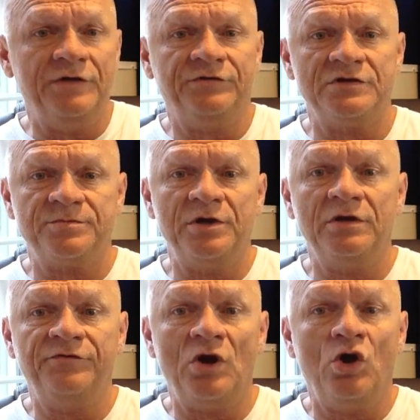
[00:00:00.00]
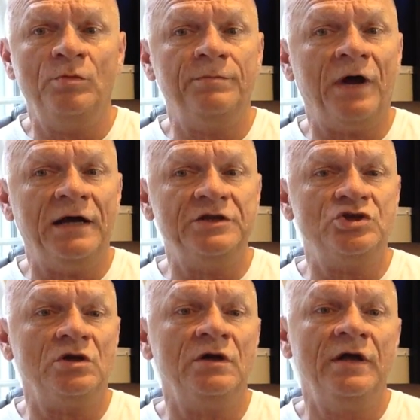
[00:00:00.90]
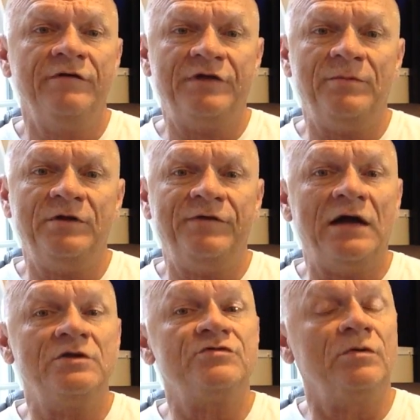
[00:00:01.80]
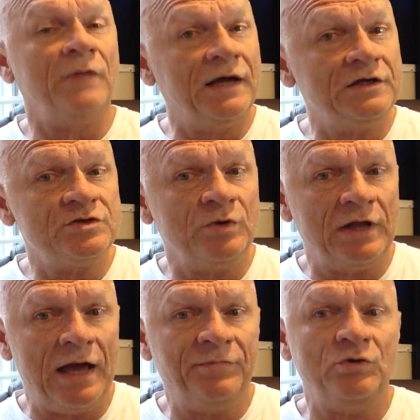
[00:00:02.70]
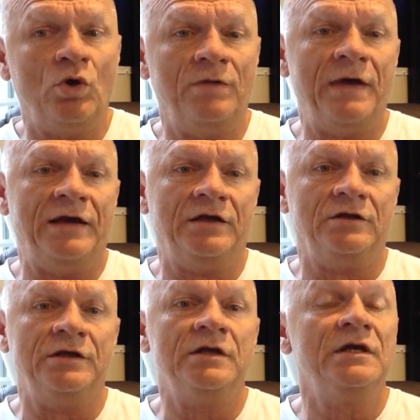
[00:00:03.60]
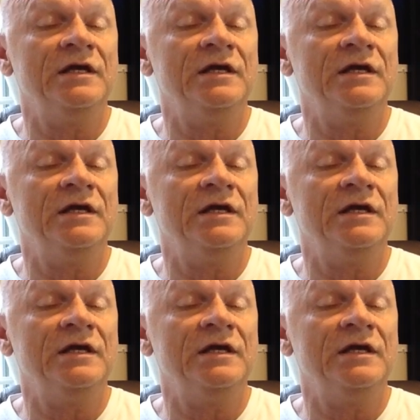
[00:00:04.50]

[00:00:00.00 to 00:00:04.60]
If the spirit of your home embodies your family values, reminders will happen automatically.